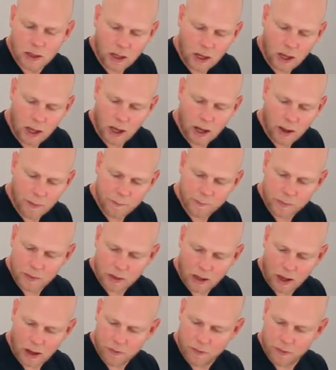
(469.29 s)

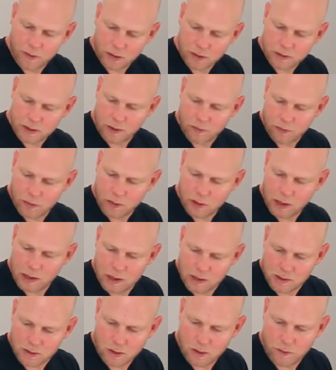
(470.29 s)
I feel definitely
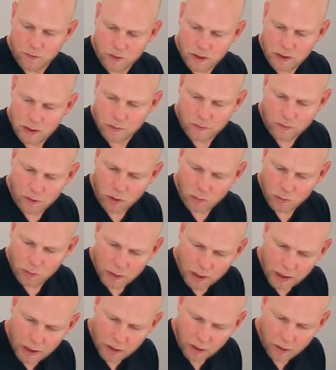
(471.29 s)
this Avena foam
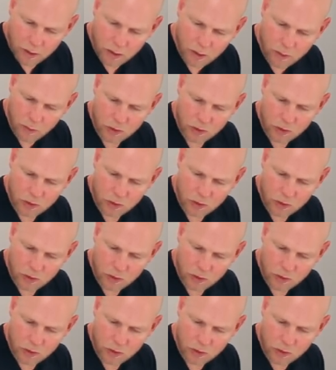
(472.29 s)
layer,